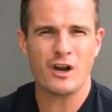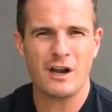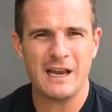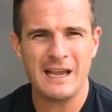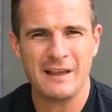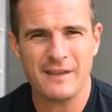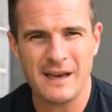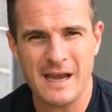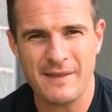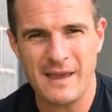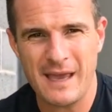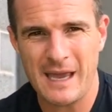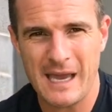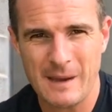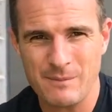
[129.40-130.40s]
going to lengthen
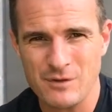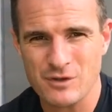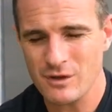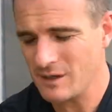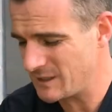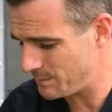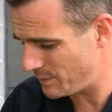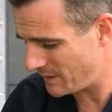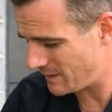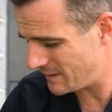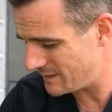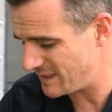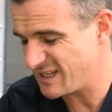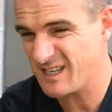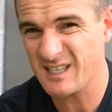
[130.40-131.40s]
out their hamstrings
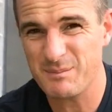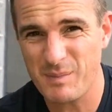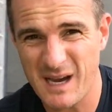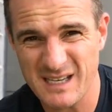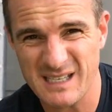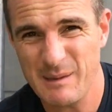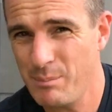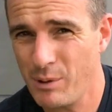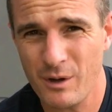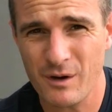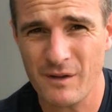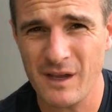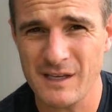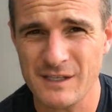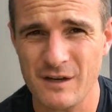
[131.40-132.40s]
because they're just basically
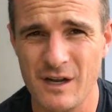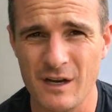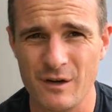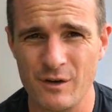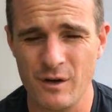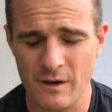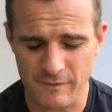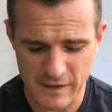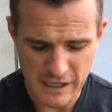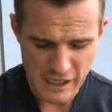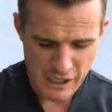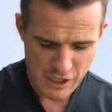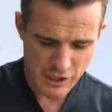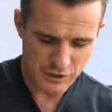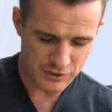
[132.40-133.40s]
pulling on their sciatic nerve.
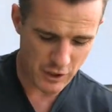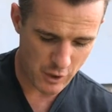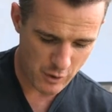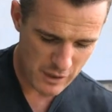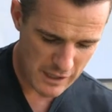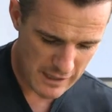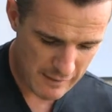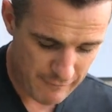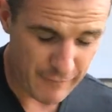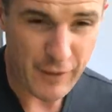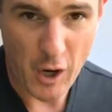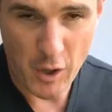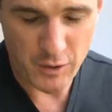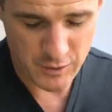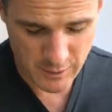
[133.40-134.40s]
So
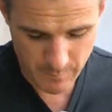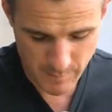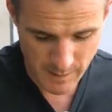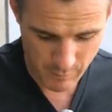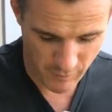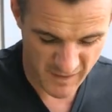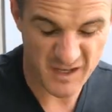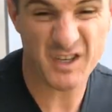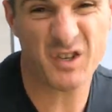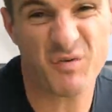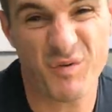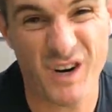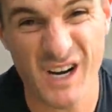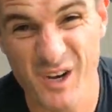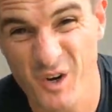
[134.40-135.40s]
for those sort of people, this
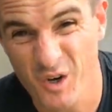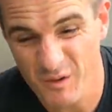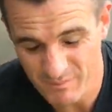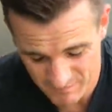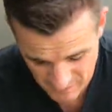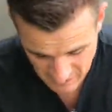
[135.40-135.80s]
is really good.